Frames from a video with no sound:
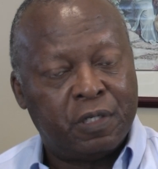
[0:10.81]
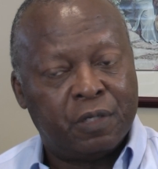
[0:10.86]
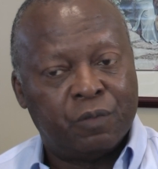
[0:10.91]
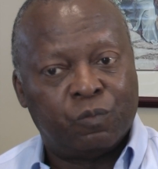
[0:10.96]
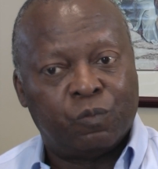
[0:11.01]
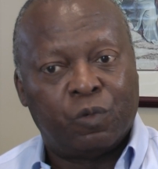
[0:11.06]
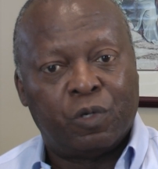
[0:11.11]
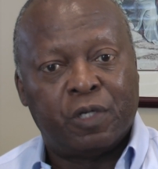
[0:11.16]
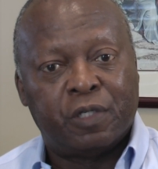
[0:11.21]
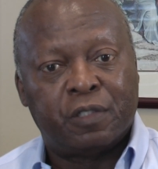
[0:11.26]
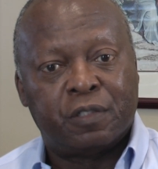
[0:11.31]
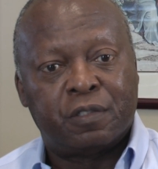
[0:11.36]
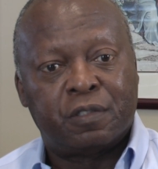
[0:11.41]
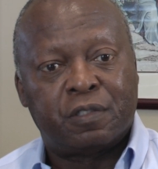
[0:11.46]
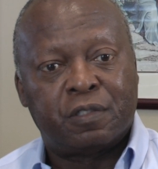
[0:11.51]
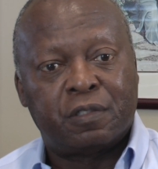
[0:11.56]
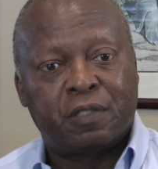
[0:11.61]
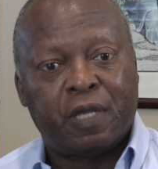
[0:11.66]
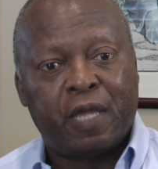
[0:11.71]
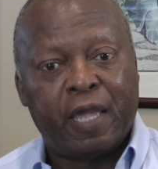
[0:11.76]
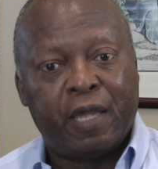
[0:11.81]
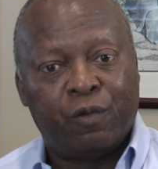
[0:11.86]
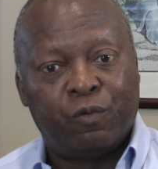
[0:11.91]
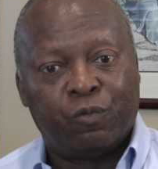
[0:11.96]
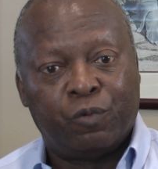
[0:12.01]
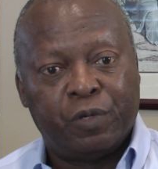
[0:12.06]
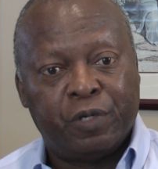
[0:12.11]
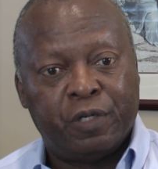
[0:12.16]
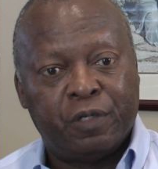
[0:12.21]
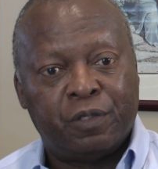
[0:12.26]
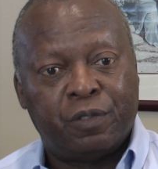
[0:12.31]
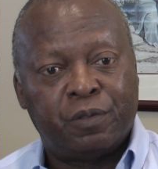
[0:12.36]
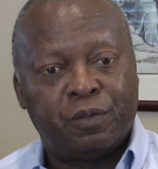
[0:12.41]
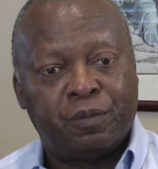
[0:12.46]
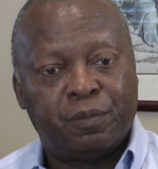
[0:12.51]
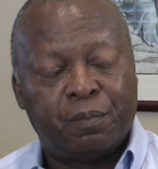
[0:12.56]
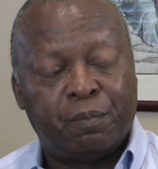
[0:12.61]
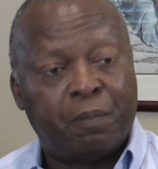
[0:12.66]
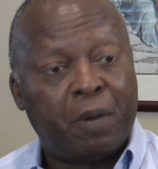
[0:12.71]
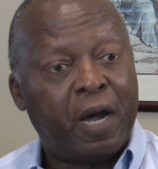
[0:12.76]
It was a real
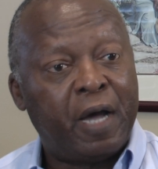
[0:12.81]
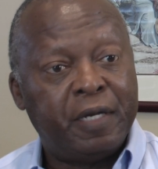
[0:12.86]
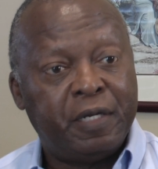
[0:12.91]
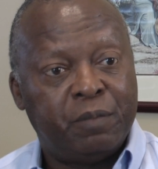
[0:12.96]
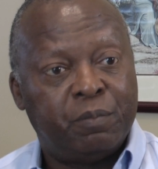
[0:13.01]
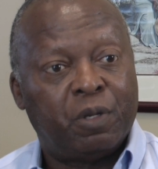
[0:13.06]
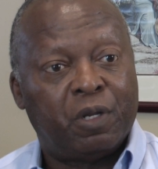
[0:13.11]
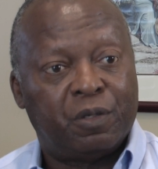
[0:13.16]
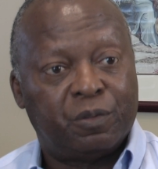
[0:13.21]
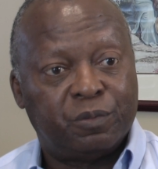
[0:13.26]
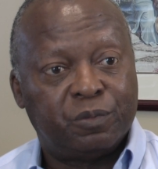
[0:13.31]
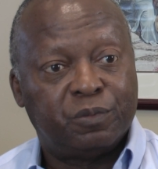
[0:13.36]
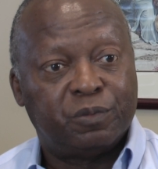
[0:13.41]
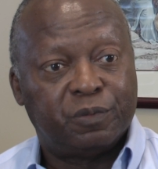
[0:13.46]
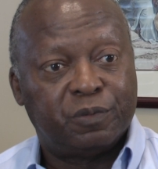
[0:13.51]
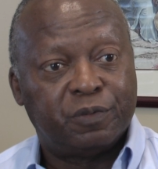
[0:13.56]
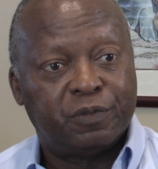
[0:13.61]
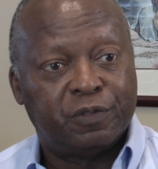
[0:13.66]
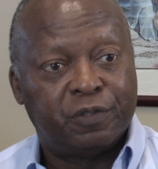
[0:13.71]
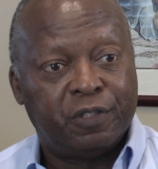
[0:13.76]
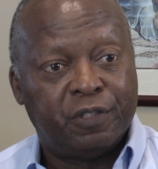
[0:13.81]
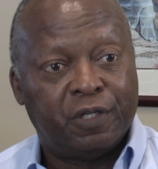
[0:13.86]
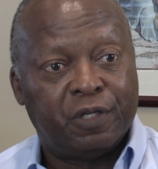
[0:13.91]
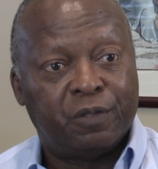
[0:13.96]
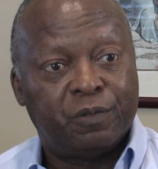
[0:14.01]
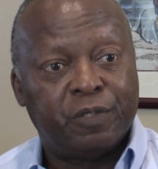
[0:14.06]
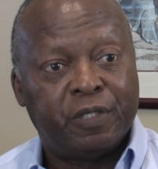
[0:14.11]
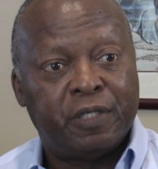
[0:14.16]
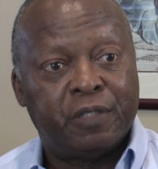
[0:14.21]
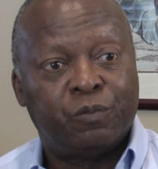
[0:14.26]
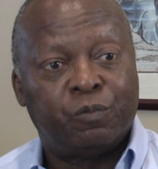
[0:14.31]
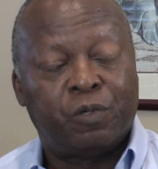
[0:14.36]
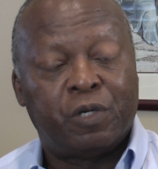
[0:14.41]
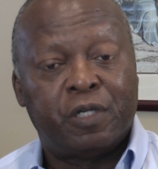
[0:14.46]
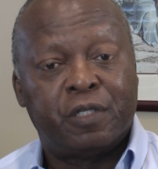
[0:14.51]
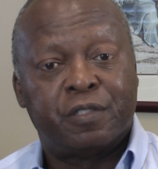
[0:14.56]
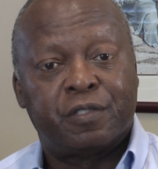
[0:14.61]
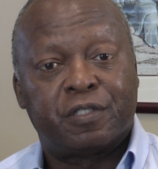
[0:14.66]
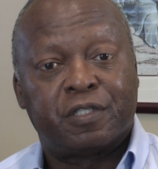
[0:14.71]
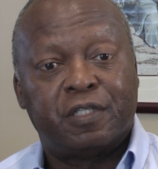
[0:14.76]
body blow. You know, it
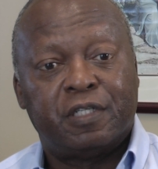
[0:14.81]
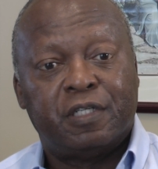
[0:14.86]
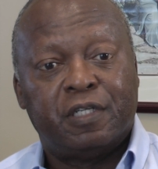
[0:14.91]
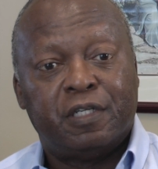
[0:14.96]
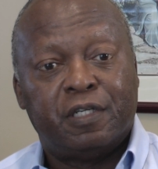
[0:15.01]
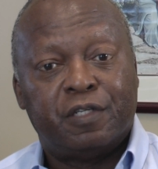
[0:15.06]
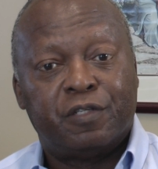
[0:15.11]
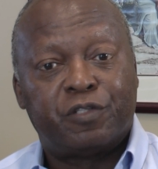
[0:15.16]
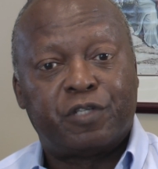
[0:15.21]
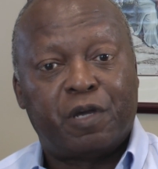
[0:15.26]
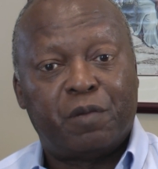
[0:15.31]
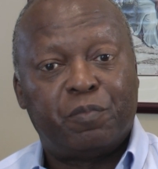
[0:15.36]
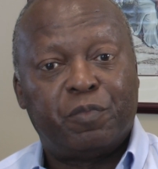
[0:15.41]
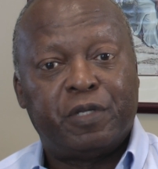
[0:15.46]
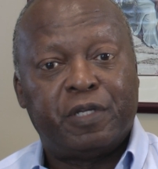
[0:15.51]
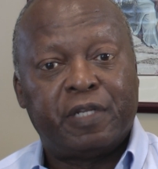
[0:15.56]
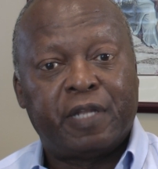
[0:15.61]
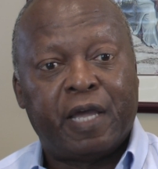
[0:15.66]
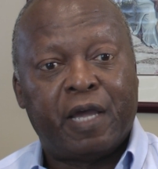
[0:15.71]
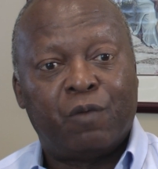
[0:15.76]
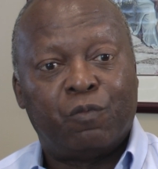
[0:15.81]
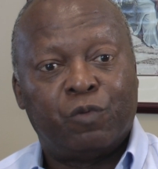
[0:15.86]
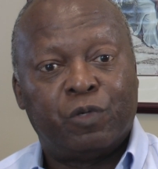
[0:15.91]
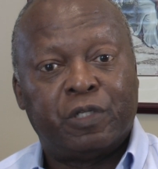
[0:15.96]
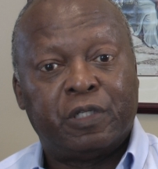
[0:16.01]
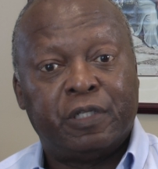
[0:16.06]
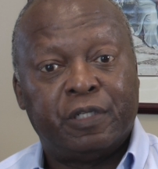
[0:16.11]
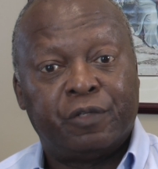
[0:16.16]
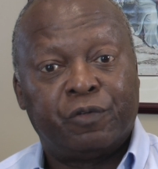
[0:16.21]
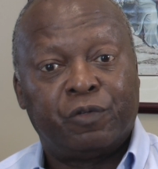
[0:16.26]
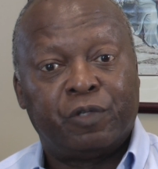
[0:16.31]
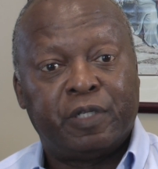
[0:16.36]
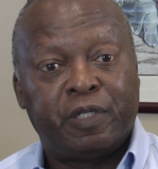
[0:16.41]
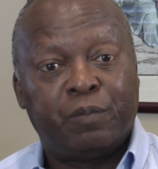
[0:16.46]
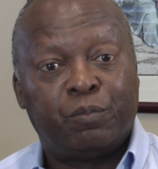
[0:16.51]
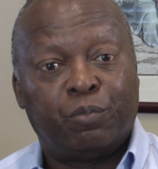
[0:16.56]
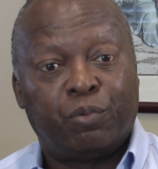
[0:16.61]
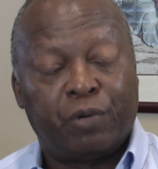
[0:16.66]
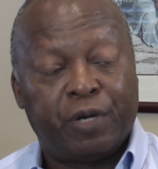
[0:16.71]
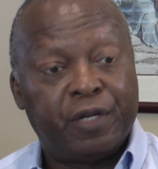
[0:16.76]
was something that would
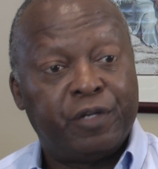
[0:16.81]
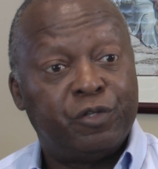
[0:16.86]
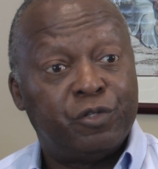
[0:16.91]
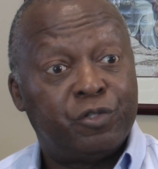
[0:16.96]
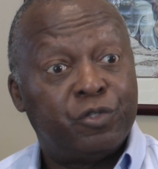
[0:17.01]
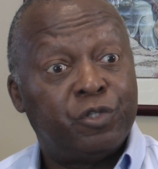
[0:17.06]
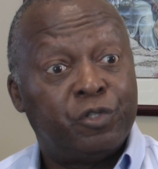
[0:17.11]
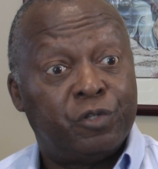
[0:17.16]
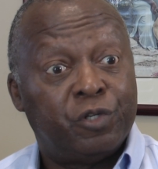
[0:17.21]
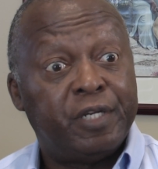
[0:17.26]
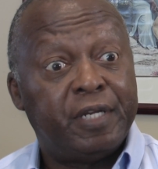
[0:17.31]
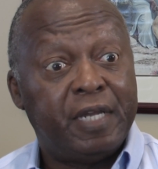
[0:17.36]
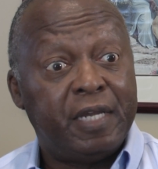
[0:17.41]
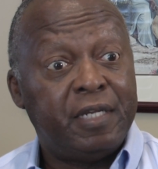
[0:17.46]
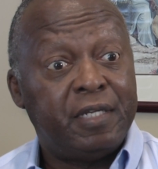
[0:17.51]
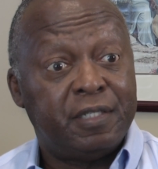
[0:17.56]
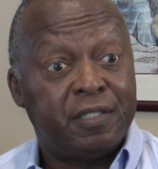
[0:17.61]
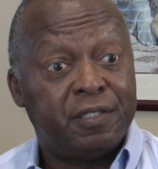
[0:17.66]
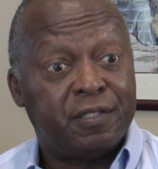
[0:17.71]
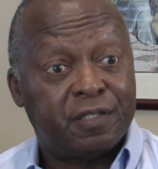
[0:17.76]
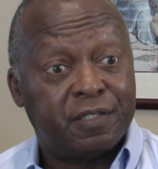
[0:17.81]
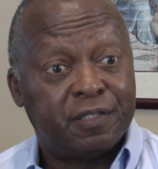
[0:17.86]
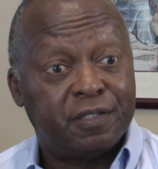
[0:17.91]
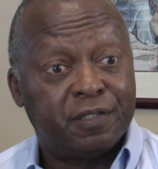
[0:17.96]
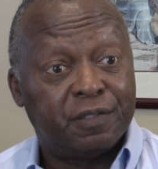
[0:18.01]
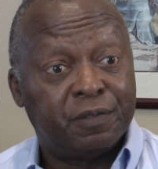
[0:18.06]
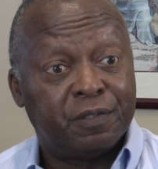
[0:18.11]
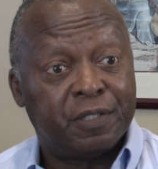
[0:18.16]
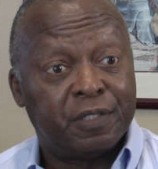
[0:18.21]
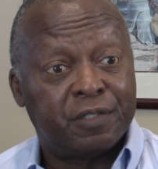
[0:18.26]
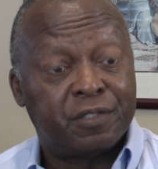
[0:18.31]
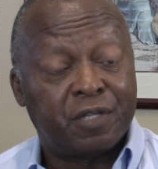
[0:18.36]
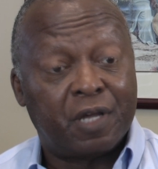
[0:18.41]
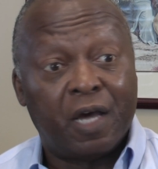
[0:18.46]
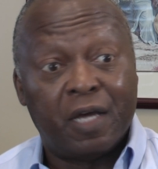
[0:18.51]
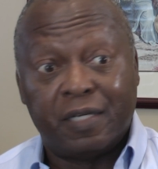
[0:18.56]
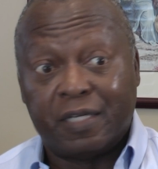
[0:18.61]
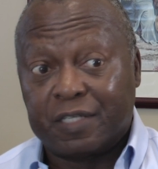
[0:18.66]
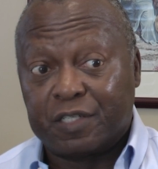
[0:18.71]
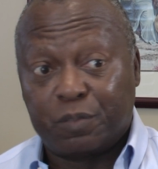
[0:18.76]
literally bring you to your knees. It's
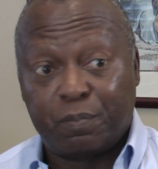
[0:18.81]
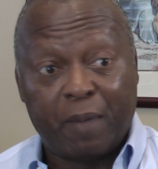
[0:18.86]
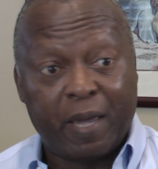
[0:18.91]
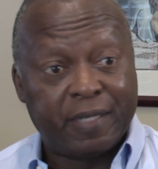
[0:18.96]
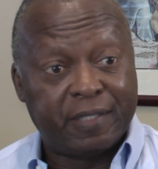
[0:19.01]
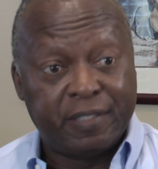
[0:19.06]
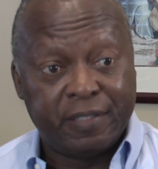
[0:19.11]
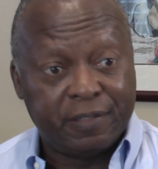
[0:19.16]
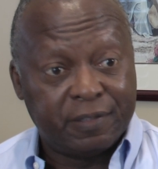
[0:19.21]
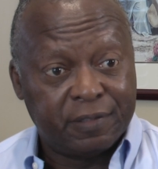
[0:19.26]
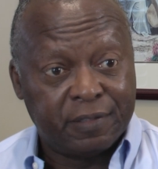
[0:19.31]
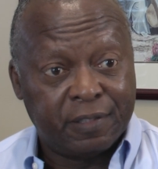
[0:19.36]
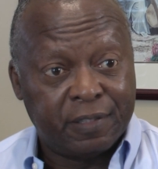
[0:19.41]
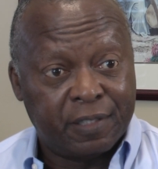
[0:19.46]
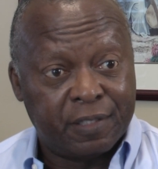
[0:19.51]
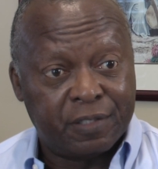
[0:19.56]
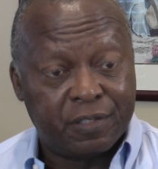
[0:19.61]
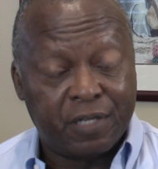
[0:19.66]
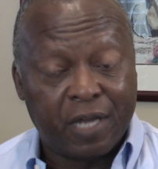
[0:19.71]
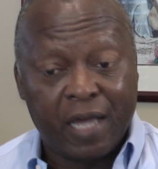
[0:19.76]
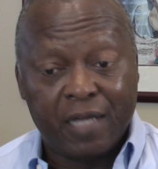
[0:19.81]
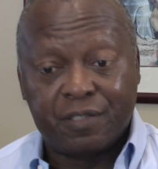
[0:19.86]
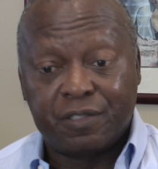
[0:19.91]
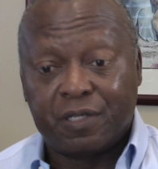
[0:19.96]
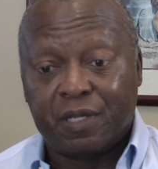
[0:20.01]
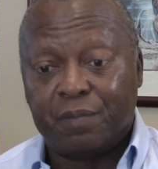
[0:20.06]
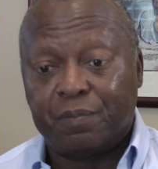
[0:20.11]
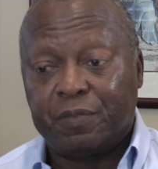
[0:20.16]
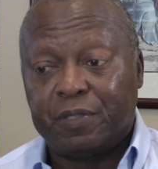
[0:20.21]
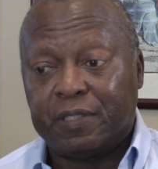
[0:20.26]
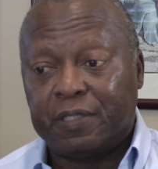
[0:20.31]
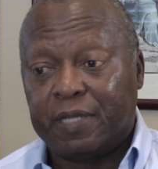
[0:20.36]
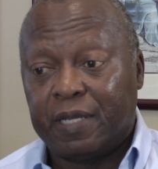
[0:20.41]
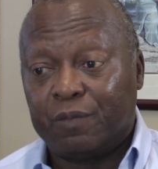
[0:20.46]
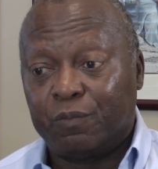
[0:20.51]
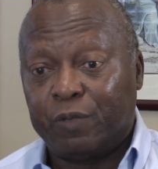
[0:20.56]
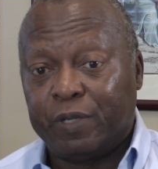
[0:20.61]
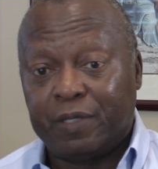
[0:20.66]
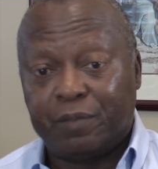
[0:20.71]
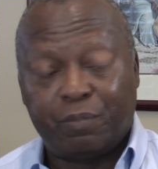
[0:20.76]
unexpected. It's not something
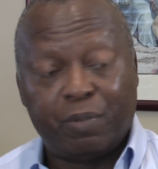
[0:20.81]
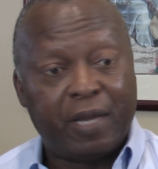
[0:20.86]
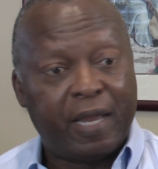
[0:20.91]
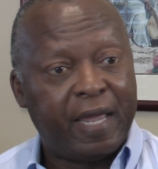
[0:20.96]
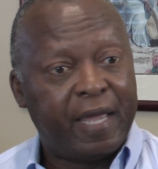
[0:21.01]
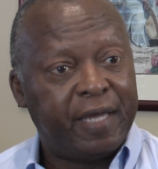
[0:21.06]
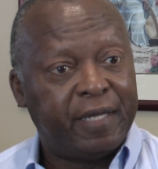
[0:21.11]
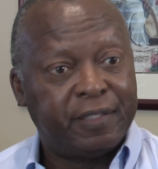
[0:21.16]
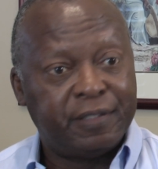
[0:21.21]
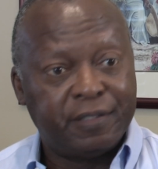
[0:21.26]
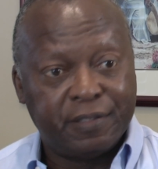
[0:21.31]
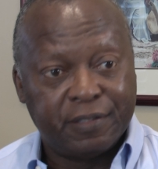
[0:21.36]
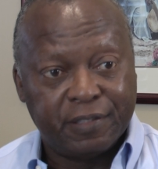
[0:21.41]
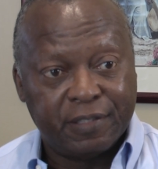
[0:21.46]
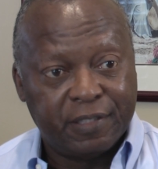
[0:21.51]
that we had planned.